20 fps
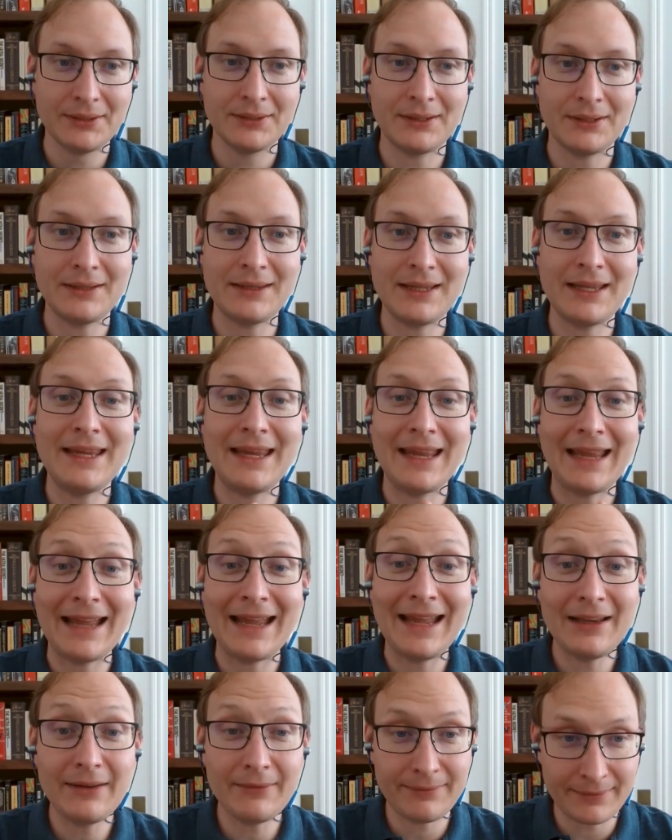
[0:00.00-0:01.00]
that they
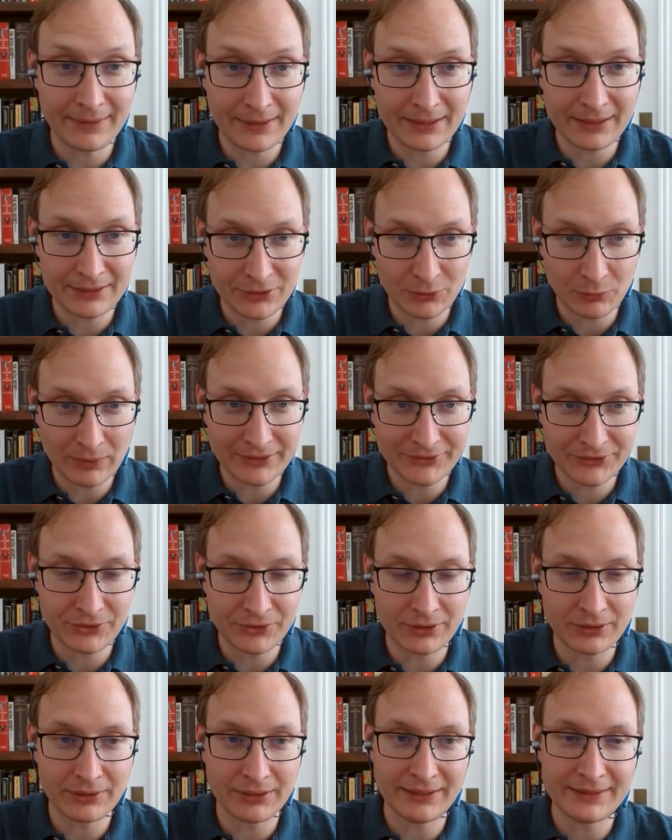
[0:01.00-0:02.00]
can fit into
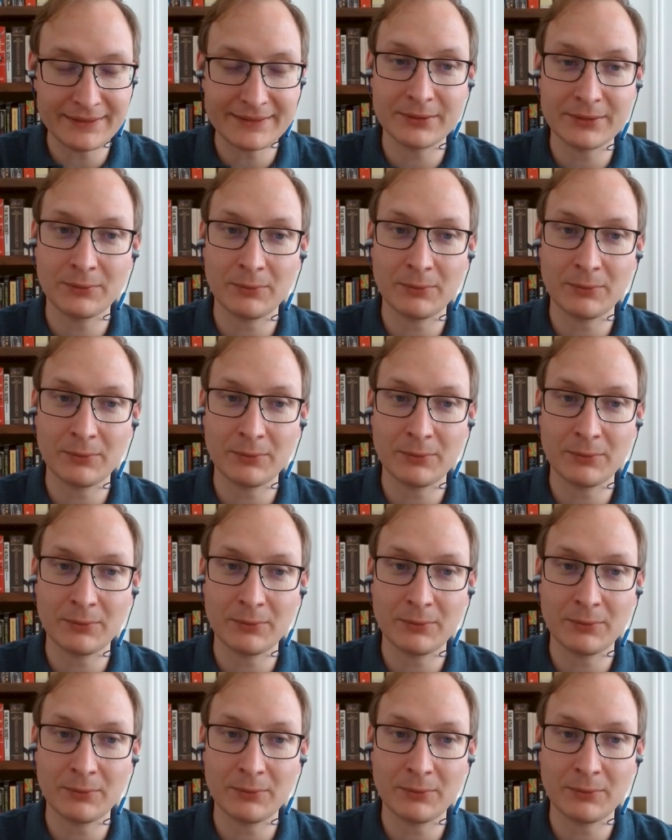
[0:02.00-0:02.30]
Western elites.